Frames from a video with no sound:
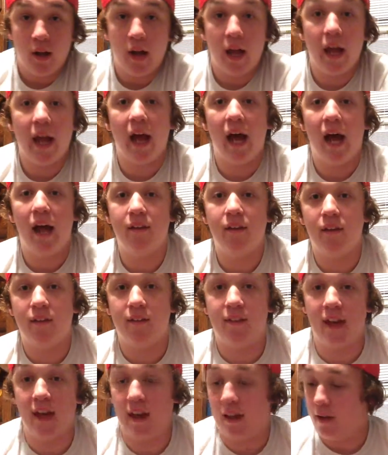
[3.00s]
Hey guys, it's
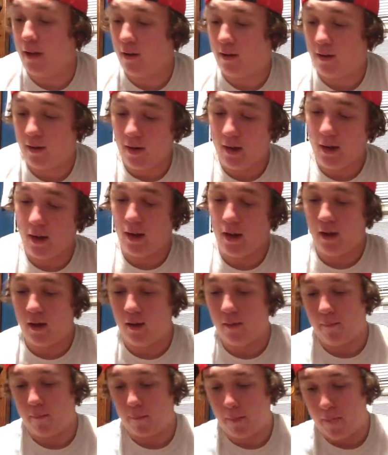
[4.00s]
Zach here today.
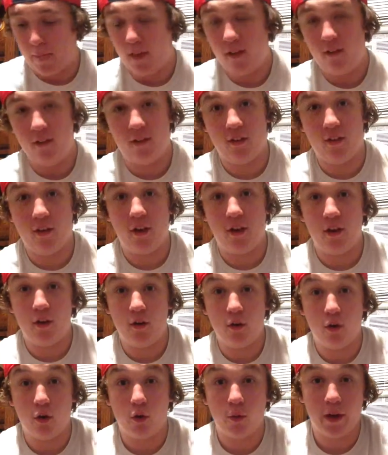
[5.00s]
Just gonna
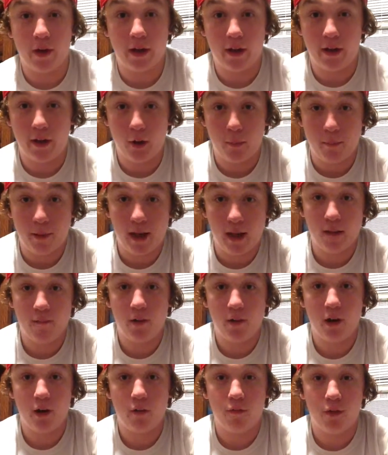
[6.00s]
do a quick gear bag
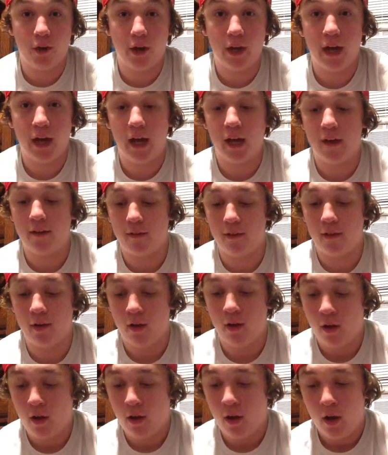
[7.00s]
video for you guys.
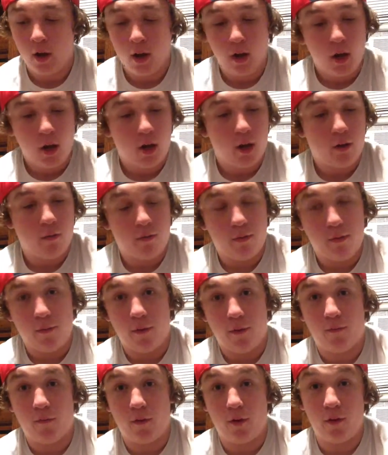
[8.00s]
What? This is
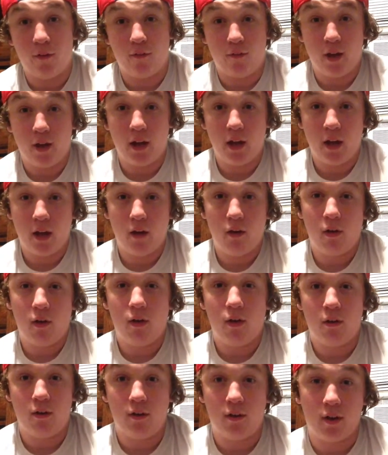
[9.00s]
my first video,
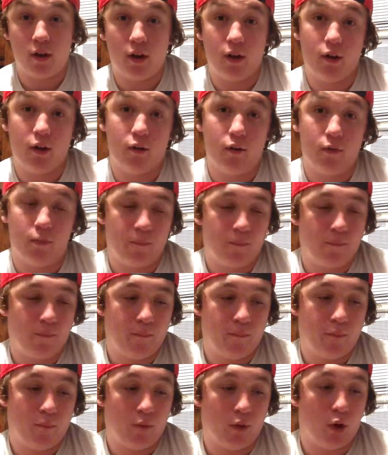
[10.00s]
so
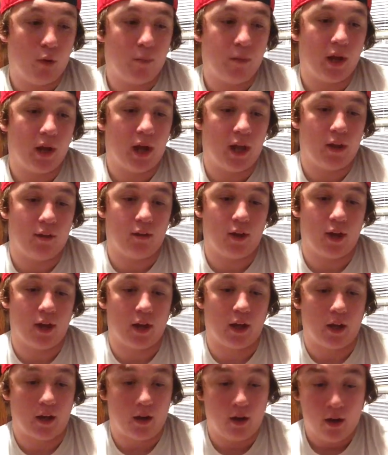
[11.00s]
hope you guys like
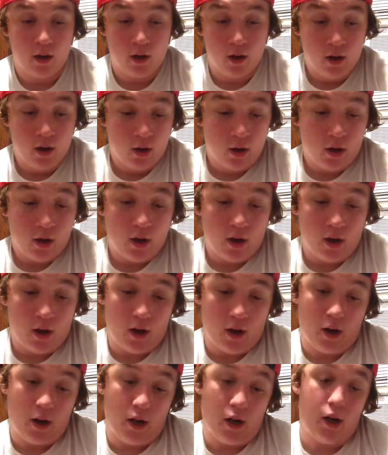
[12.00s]

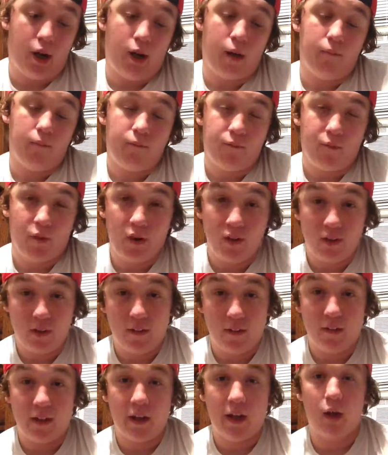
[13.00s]
it. Um, first
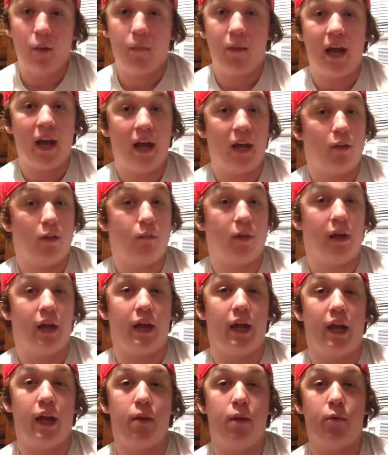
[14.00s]
in the gear bag is my
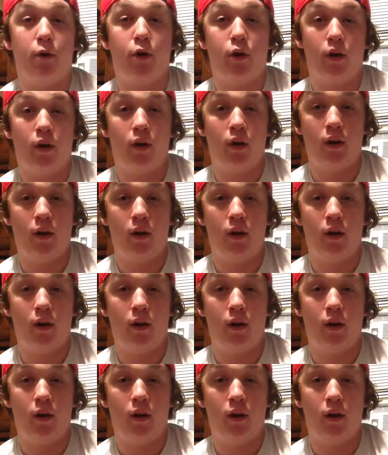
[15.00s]
gamer.